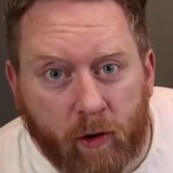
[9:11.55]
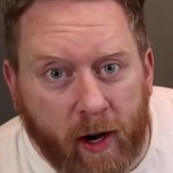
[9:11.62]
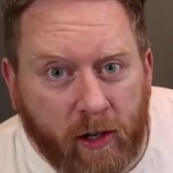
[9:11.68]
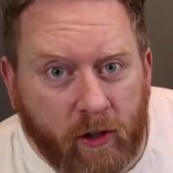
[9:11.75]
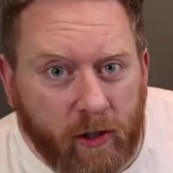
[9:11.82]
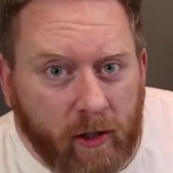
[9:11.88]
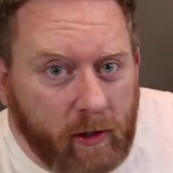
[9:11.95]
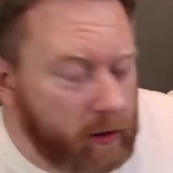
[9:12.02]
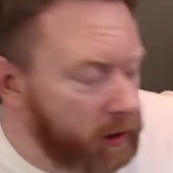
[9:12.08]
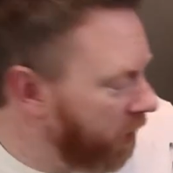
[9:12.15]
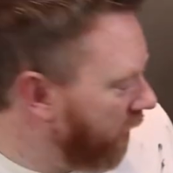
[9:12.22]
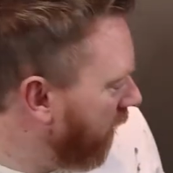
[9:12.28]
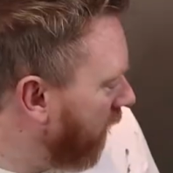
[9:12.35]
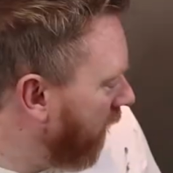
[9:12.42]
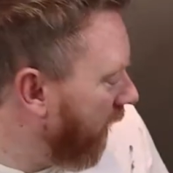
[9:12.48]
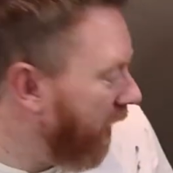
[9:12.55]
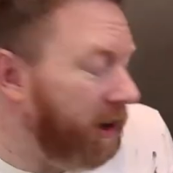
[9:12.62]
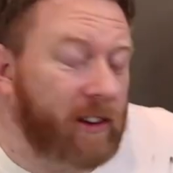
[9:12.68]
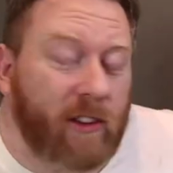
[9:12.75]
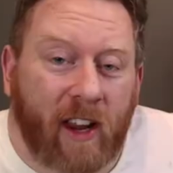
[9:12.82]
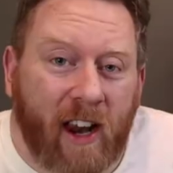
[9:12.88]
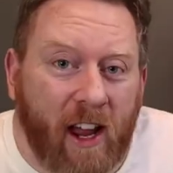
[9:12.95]
directions
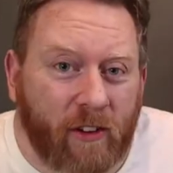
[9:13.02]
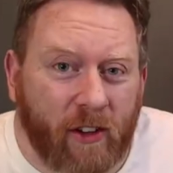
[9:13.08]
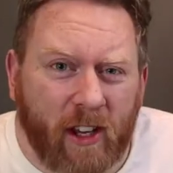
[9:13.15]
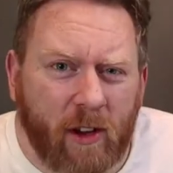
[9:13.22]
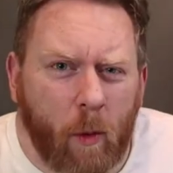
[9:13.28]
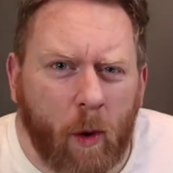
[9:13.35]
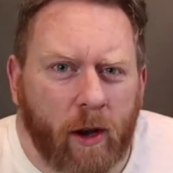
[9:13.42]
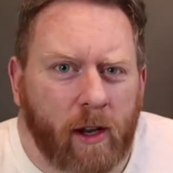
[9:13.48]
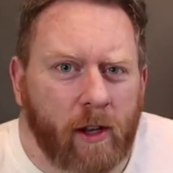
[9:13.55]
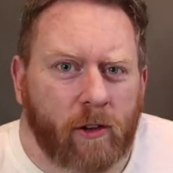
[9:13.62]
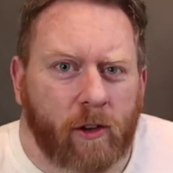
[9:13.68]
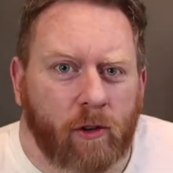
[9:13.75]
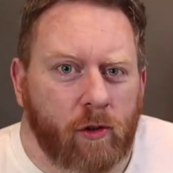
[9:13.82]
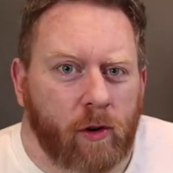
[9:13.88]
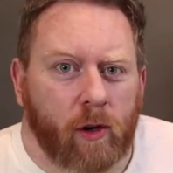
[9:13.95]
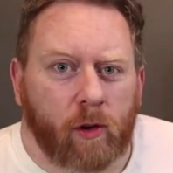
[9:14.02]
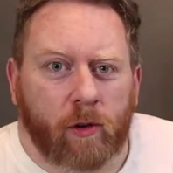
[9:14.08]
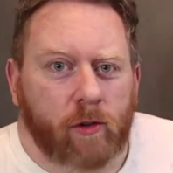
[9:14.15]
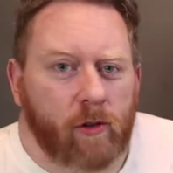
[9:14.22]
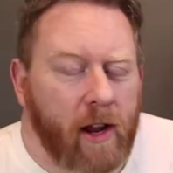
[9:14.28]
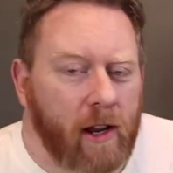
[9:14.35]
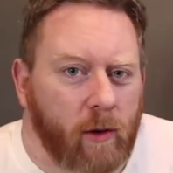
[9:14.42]
because uh, the last thing you want is to drill
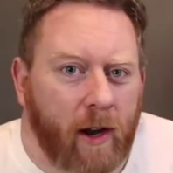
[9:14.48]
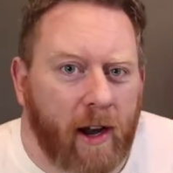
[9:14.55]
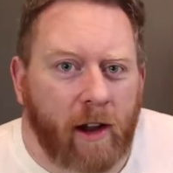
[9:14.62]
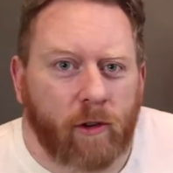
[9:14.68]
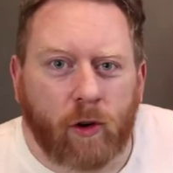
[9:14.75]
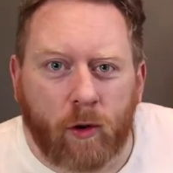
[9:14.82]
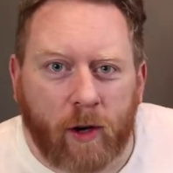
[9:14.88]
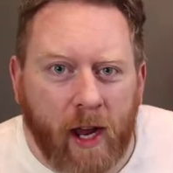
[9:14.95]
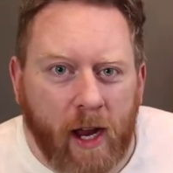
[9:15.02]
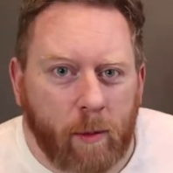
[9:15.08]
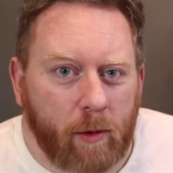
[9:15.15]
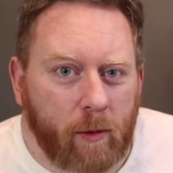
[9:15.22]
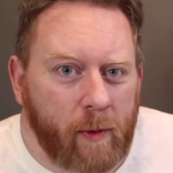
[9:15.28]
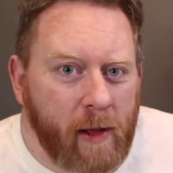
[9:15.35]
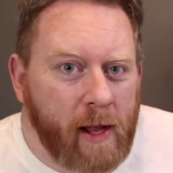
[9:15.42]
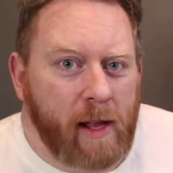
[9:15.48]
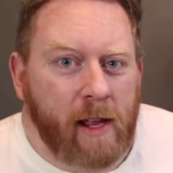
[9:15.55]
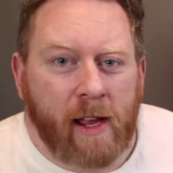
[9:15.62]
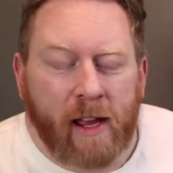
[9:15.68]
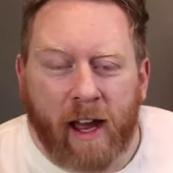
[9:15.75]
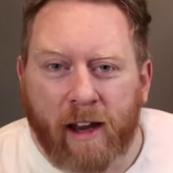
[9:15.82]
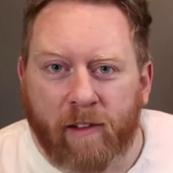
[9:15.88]
straight into an electrical cable
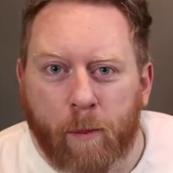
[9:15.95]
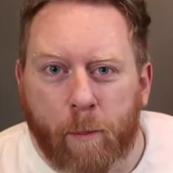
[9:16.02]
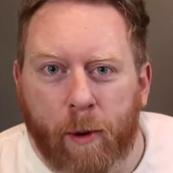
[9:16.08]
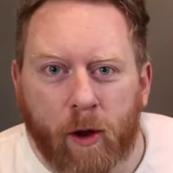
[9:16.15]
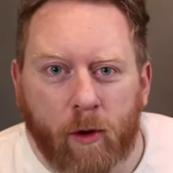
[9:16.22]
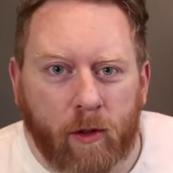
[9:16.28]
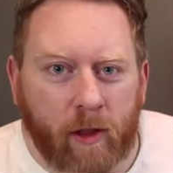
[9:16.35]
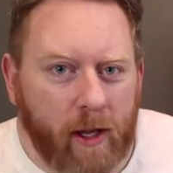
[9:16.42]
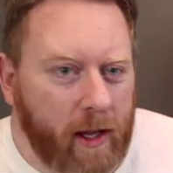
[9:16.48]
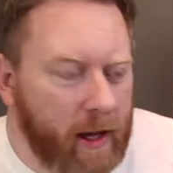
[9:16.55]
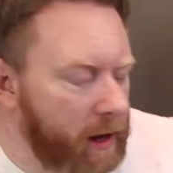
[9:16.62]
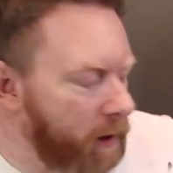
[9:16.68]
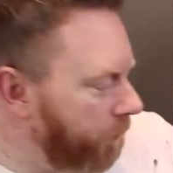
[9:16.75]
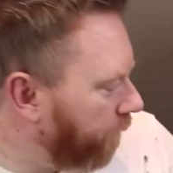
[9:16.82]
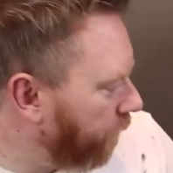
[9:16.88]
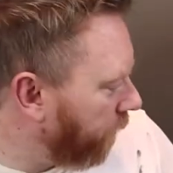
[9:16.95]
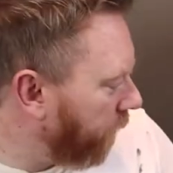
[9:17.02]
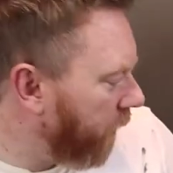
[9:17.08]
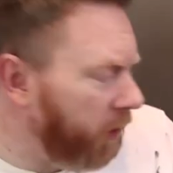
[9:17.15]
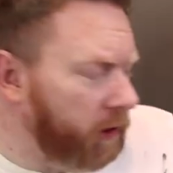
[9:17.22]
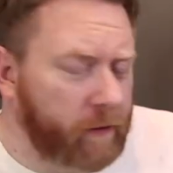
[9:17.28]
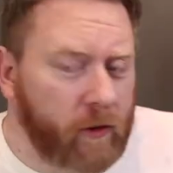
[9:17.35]
and either blow the, um,
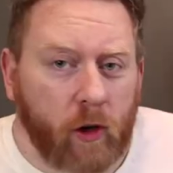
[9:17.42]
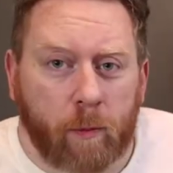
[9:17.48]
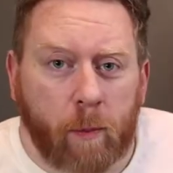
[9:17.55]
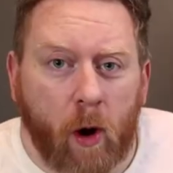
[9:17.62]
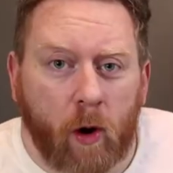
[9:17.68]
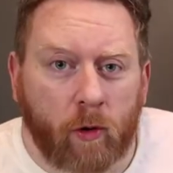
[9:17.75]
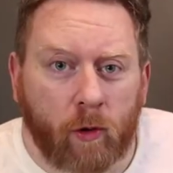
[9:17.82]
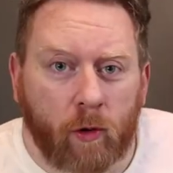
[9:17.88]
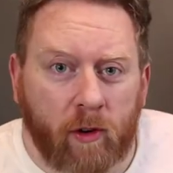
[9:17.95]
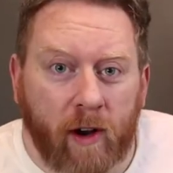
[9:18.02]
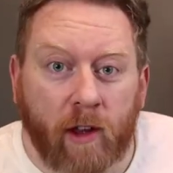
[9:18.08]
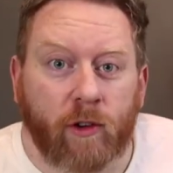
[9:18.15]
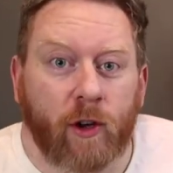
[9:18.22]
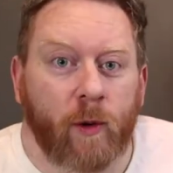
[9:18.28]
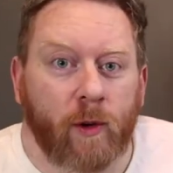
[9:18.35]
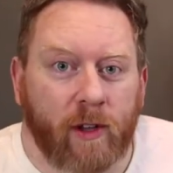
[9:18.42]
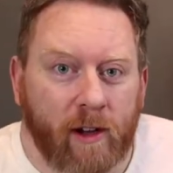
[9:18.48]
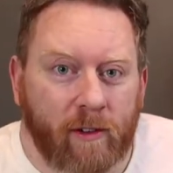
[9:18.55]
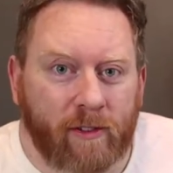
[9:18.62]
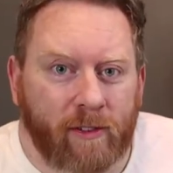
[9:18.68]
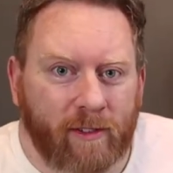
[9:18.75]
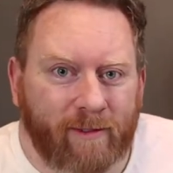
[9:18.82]
the fuse box or electrocute
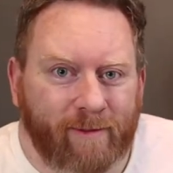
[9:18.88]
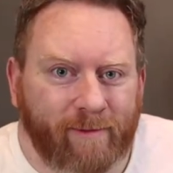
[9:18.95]
yourself.